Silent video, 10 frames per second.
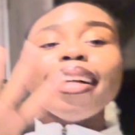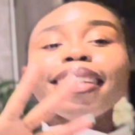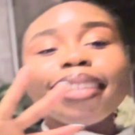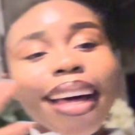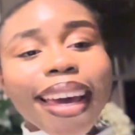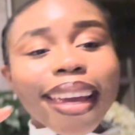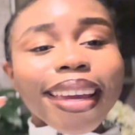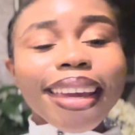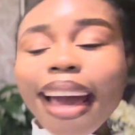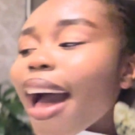
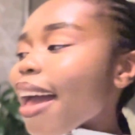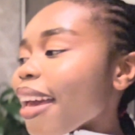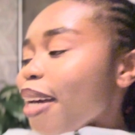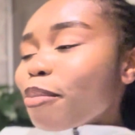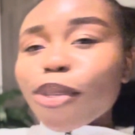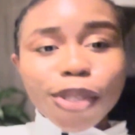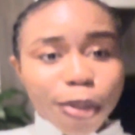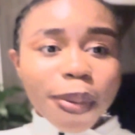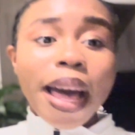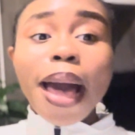like i am
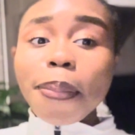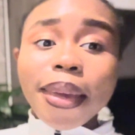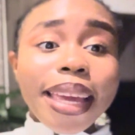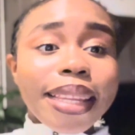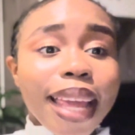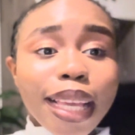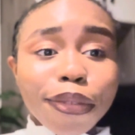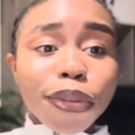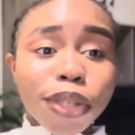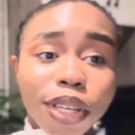super happy and
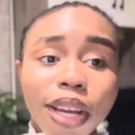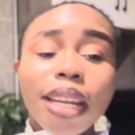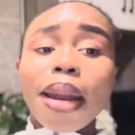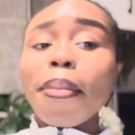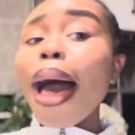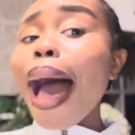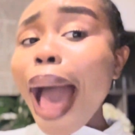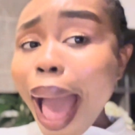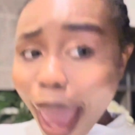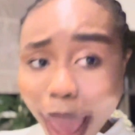thankful to god that i'm
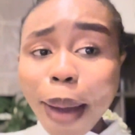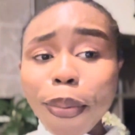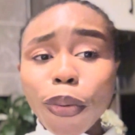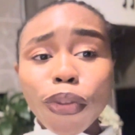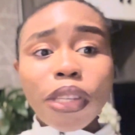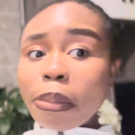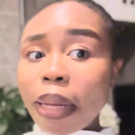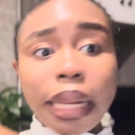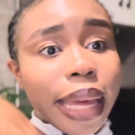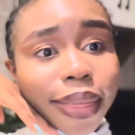able to
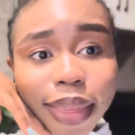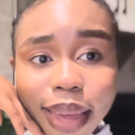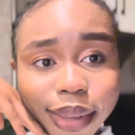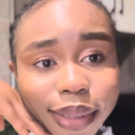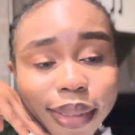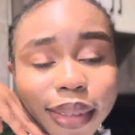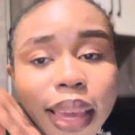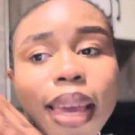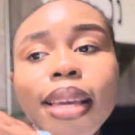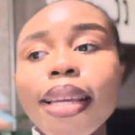smile like this
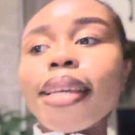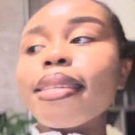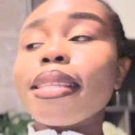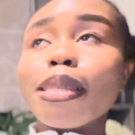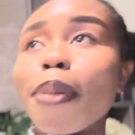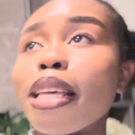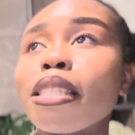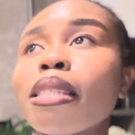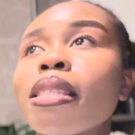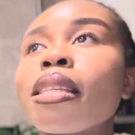because this
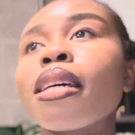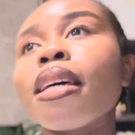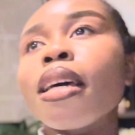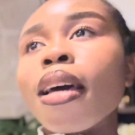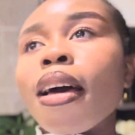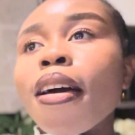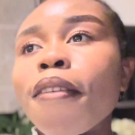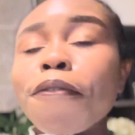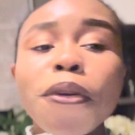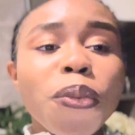past
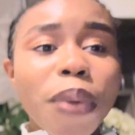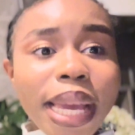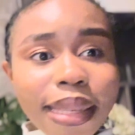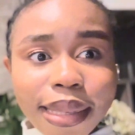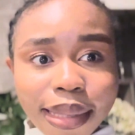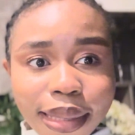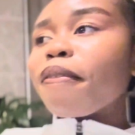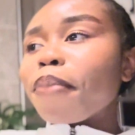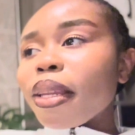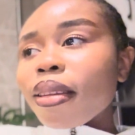few weeks
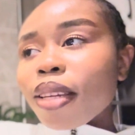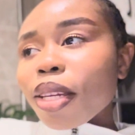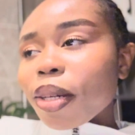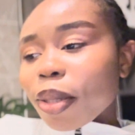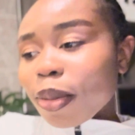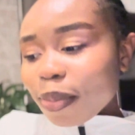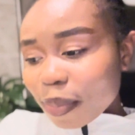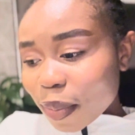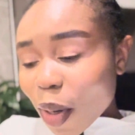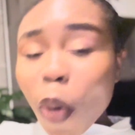been you know
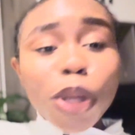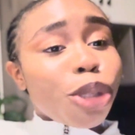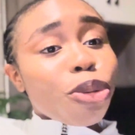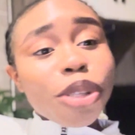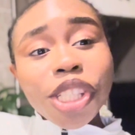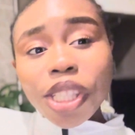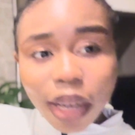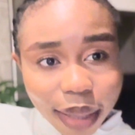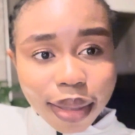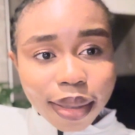going through
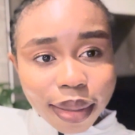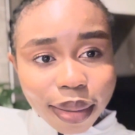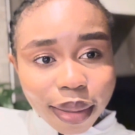shit